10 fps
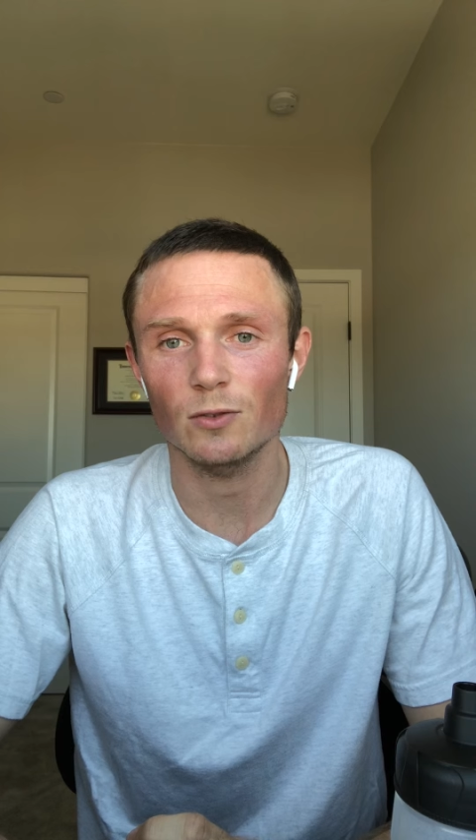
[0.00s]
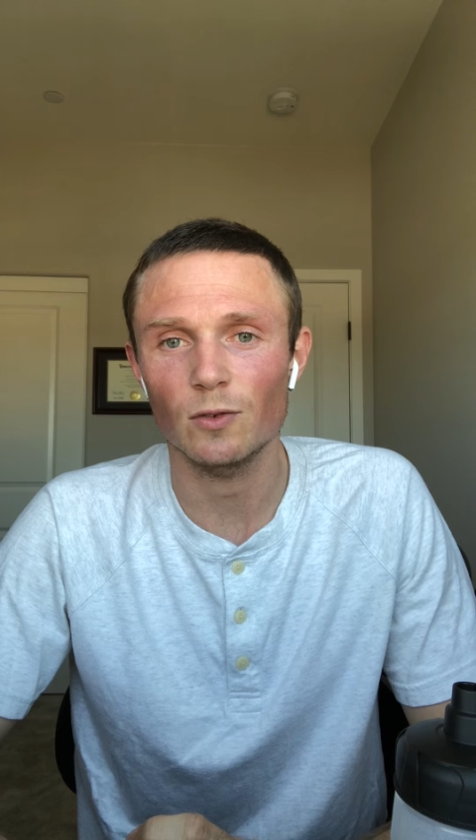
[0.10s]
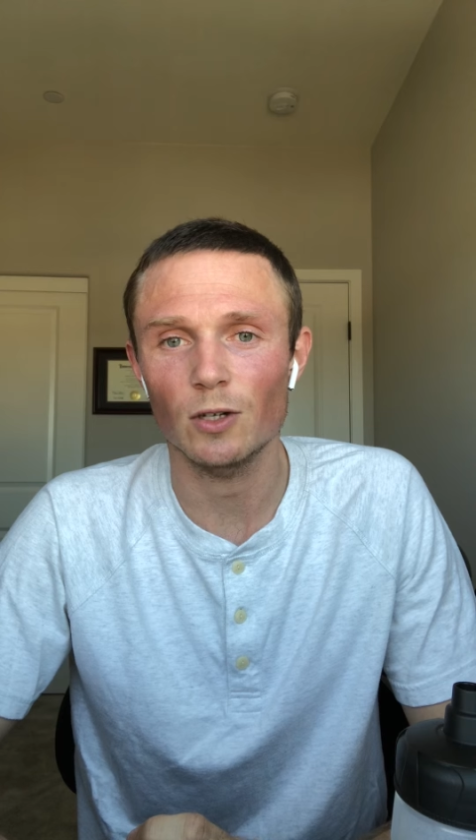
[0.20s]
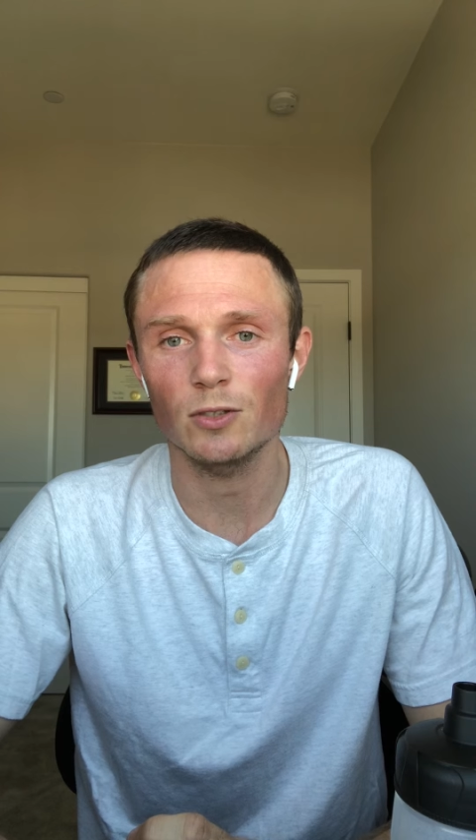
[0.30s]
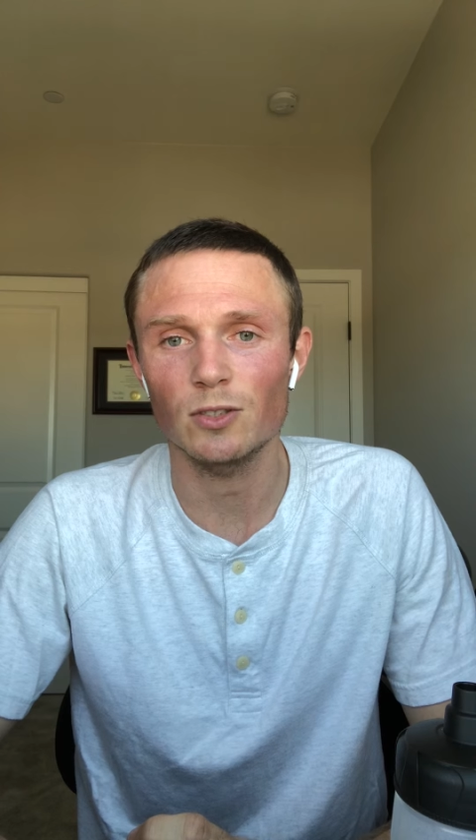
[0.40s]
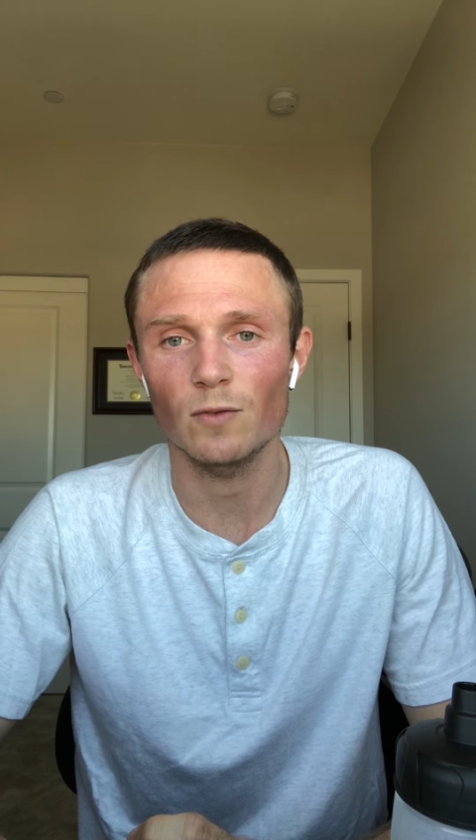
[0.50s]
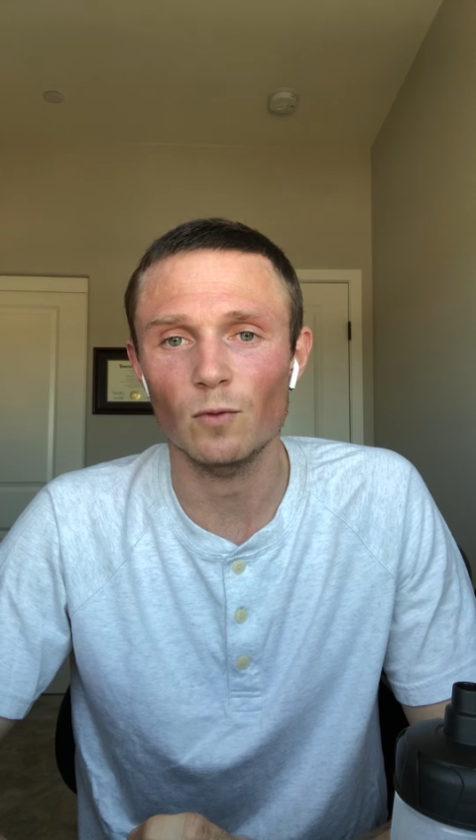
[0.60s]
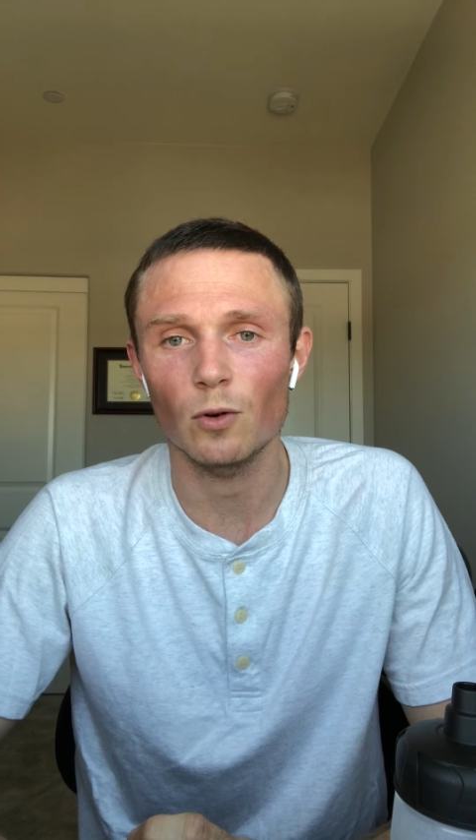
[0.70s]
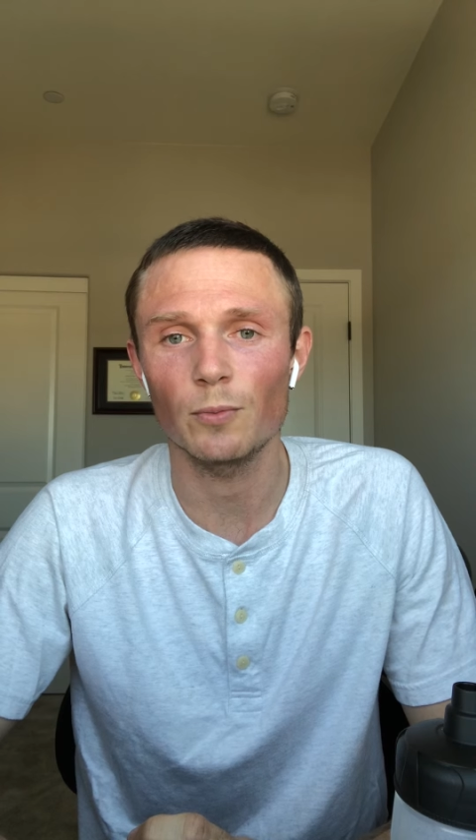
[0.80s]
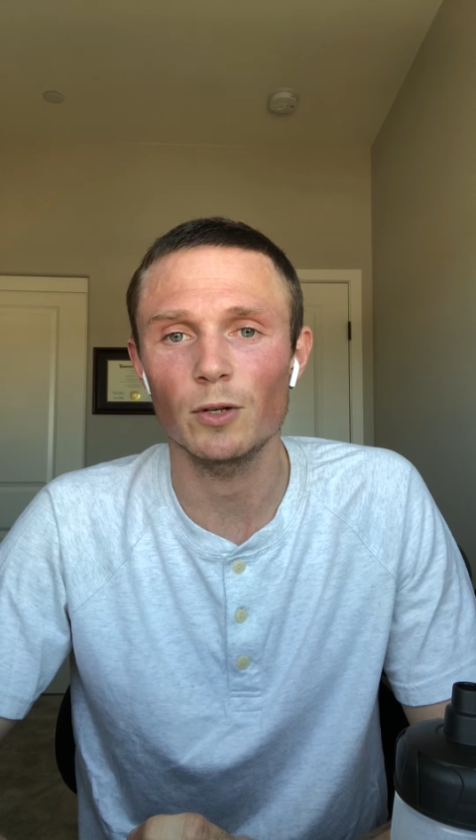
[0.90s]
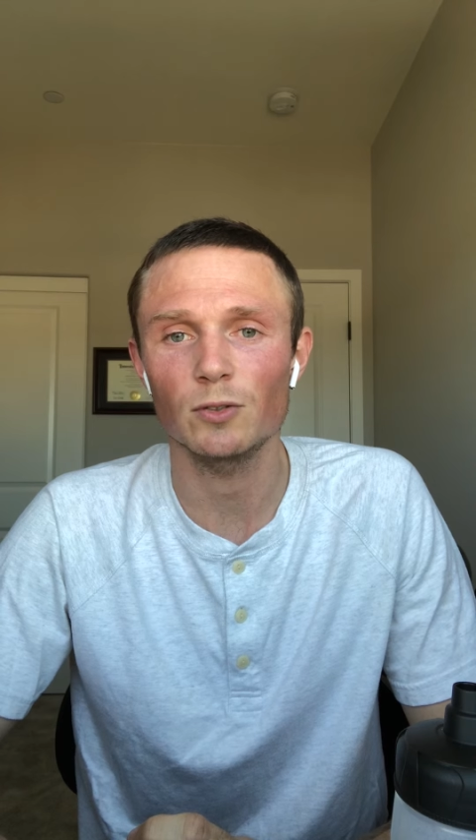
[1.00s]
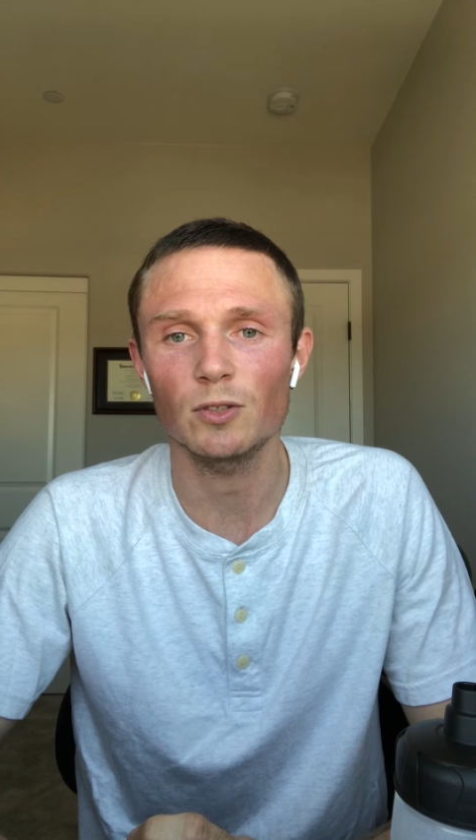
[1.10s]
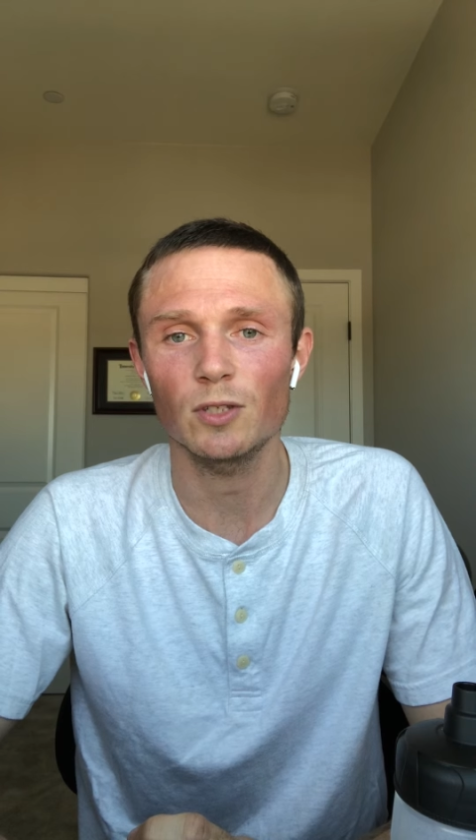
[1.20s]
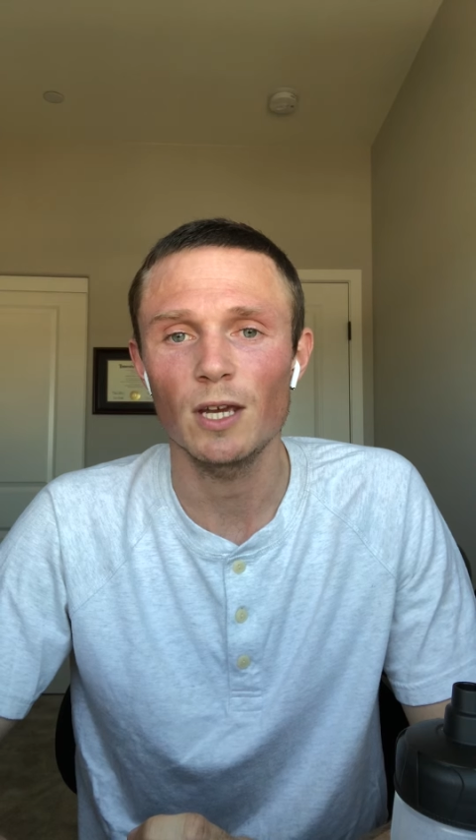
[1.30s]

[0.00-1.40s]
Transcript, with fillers: first and foremost